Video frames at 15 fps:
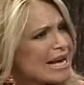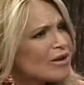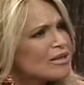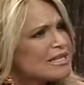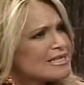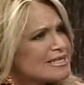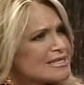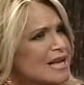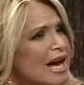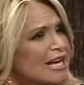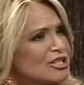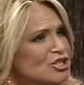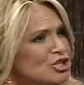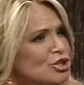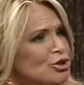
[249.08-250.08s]
down
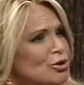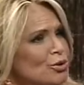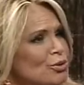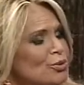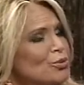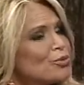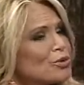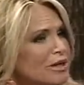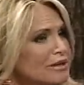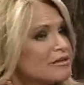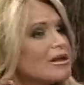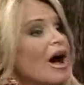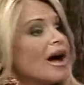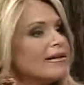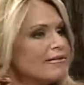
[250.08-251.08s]
inside you,
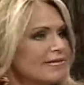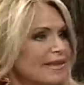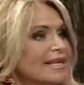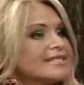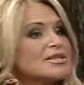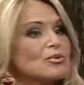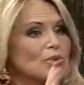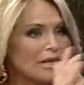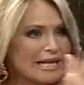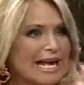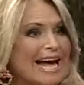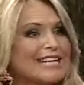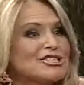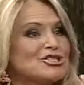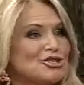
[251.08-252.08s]
not things that really
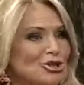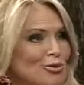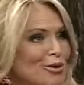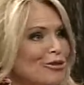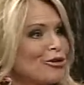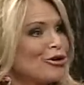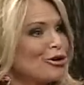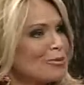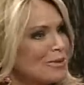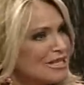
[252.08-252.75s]
had to do with her,